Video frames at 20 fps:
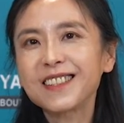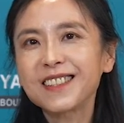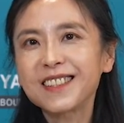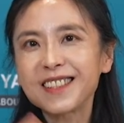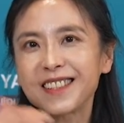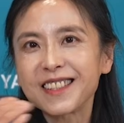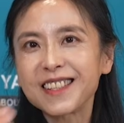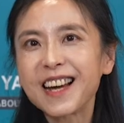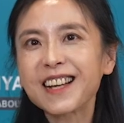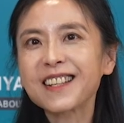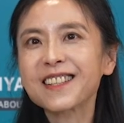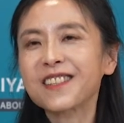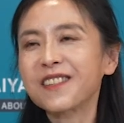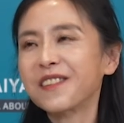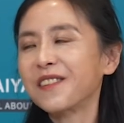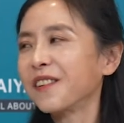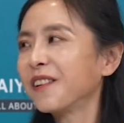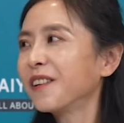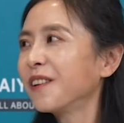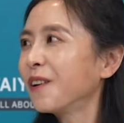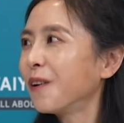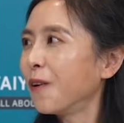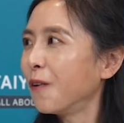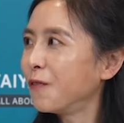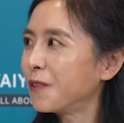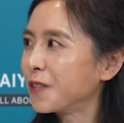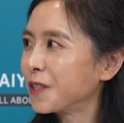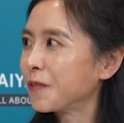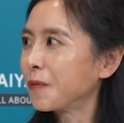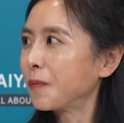next
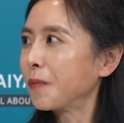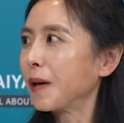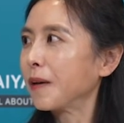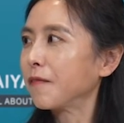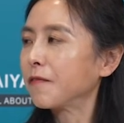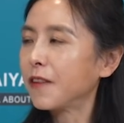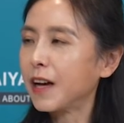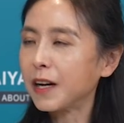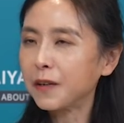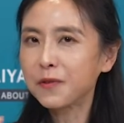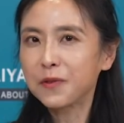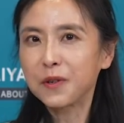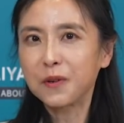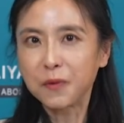overseas factory